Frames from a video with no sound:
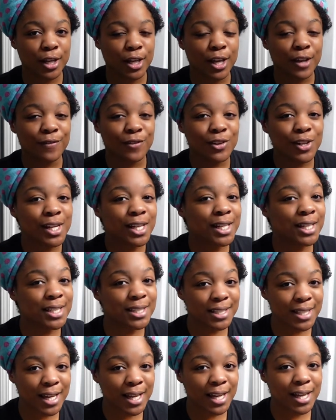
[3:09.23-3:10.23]
If you needed
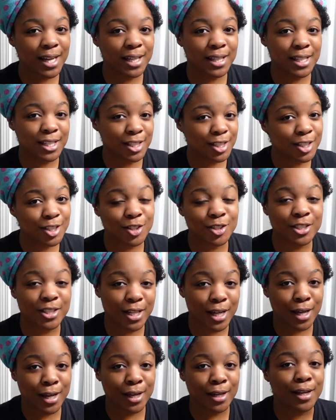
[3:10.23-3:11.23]
a sign, this is your
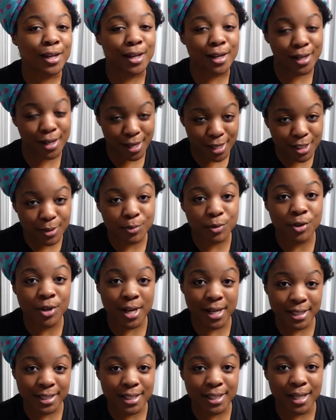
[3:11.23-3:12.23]
sign not to
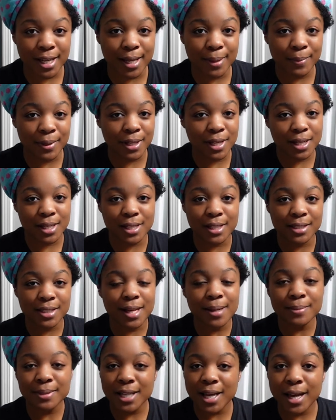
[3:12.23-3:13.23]
procrastinate because
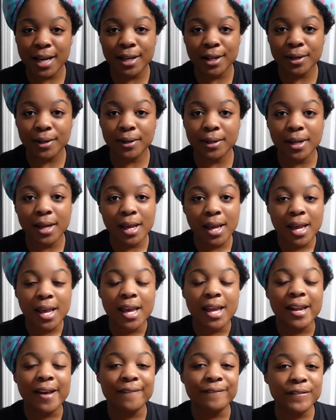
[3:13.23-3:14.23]
I'm tired
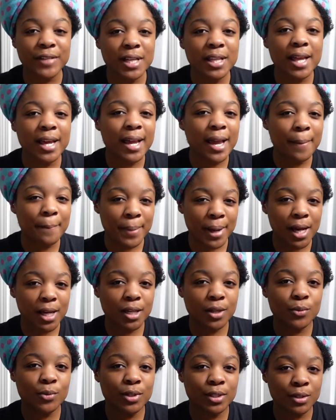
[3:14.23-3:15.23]
and I feel like I'm about
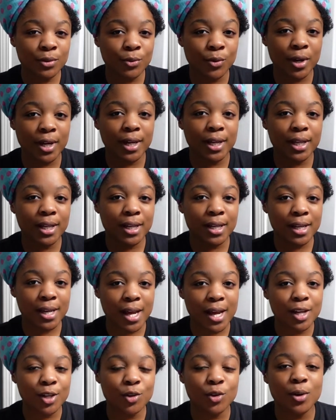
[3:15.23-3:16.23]
to regret
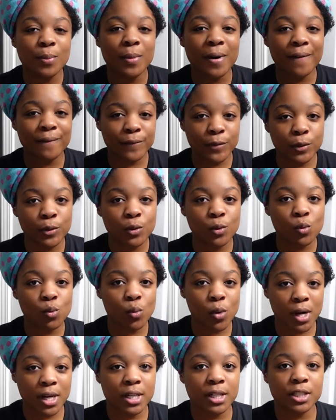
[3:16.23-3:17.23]
not doing my full
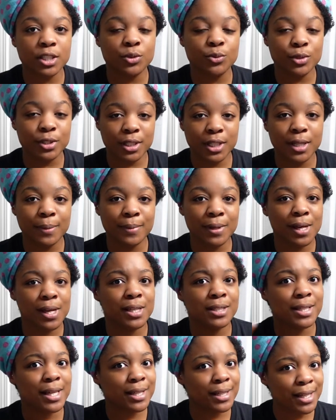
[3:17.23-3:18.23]
wash routine
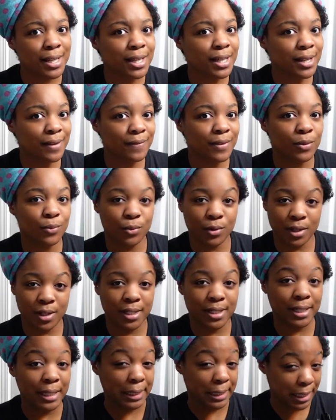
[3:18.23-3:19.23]
because I didn't even
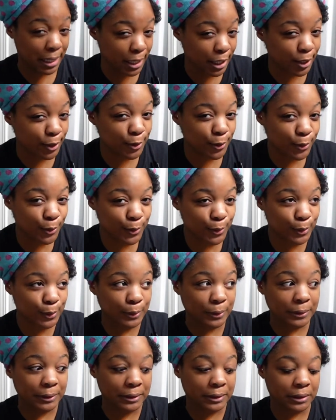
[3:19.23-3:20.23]
really detangle.
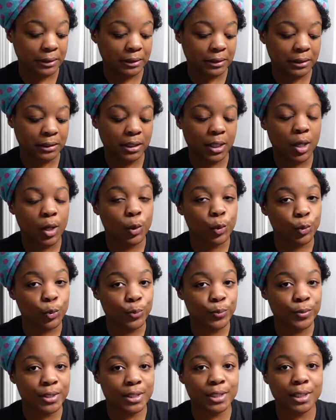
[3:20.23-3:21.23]

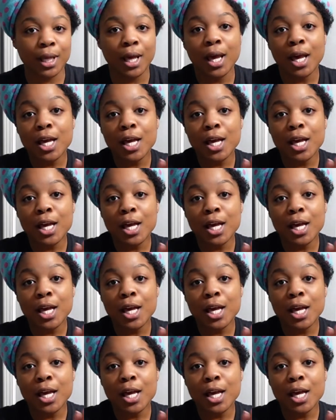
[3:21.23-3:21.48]
Oops.